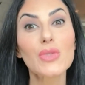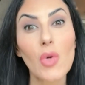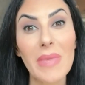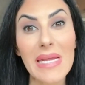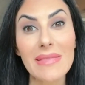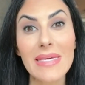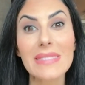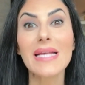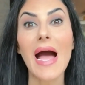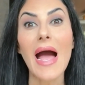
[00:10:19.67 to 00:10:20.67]
There are so many
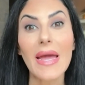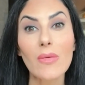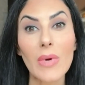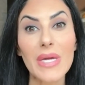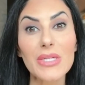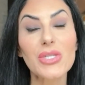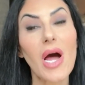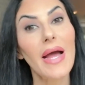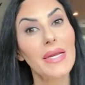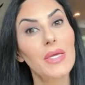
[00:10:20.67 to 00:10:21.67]
things I
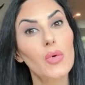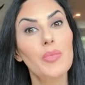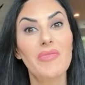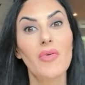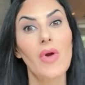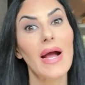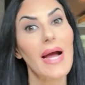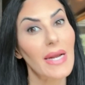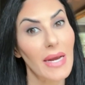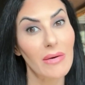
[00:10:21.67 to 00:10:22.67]
wish I knew before
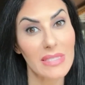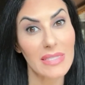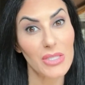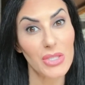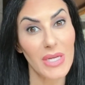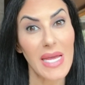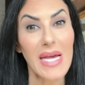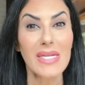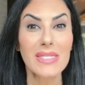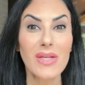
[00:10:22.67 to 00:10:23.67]
I got hair
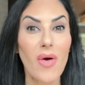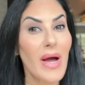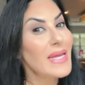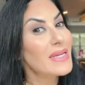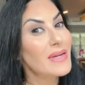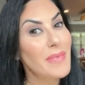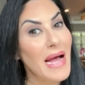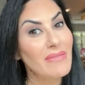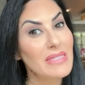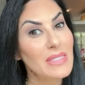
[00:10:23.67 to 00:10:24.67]
extension. So I ended
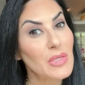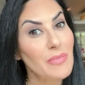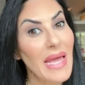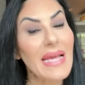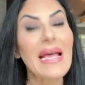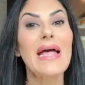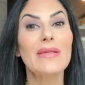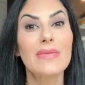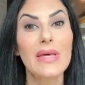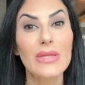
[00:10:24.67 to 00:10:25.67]
up having to make
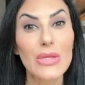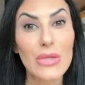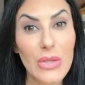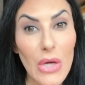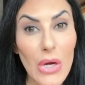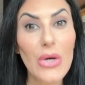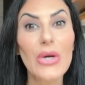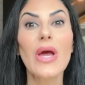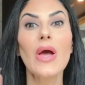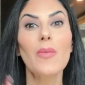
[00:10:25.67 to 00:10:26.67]
the
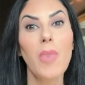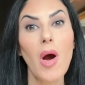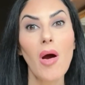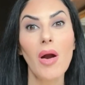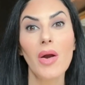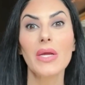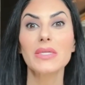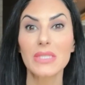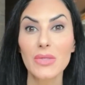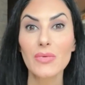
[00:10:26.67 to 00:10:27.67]
third
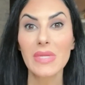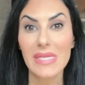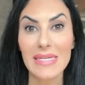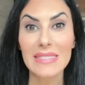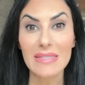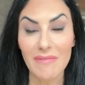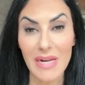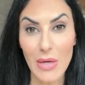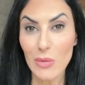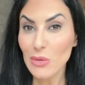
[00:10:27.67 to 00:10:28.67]
part to this
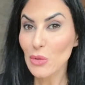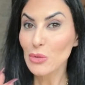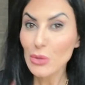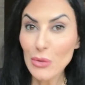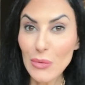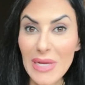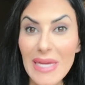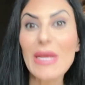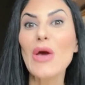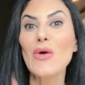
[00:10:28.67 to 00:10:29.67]
video. So
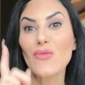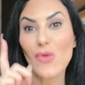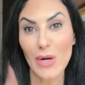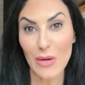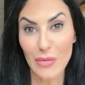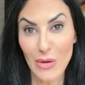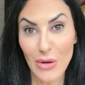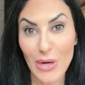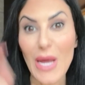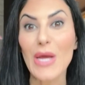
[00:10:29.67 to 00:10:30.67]
tune in for the
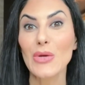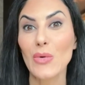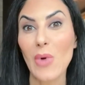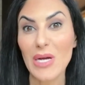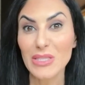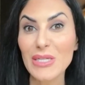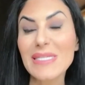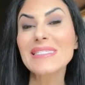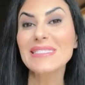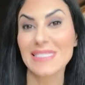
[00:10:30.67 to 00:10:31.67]
third. You're
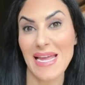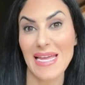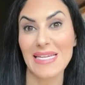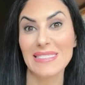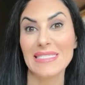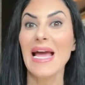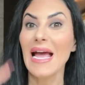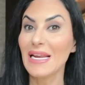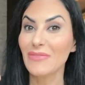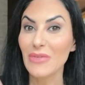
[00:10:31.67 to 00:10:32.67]
watching the second.
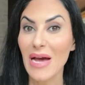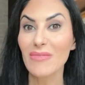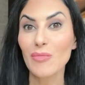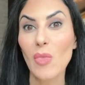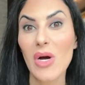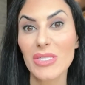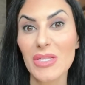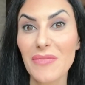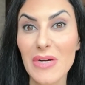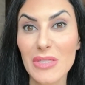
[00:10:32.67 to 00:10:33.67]
And if you haven't
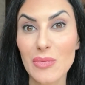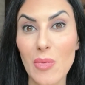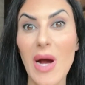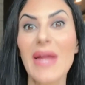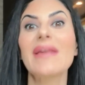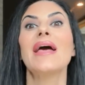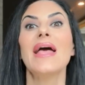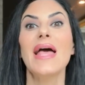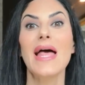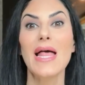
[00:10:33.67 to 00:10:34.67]
watched the first
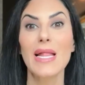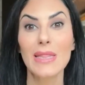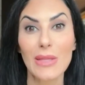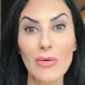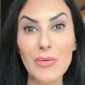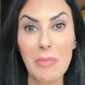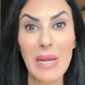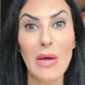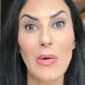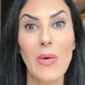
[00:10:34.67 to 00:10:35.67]
one, look
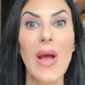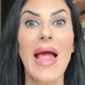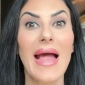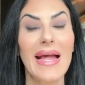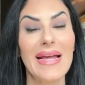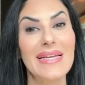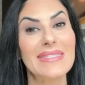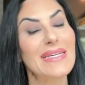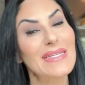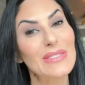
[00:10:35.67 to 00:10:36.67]
below
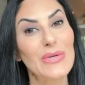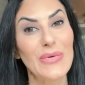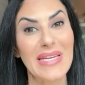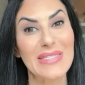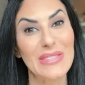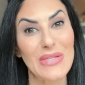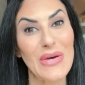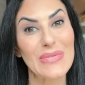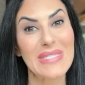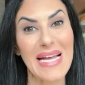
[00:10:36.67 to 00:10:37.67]
and tune into
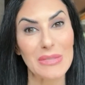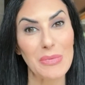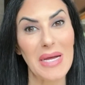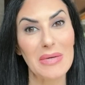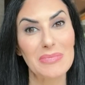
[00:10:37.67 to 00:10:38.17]
those as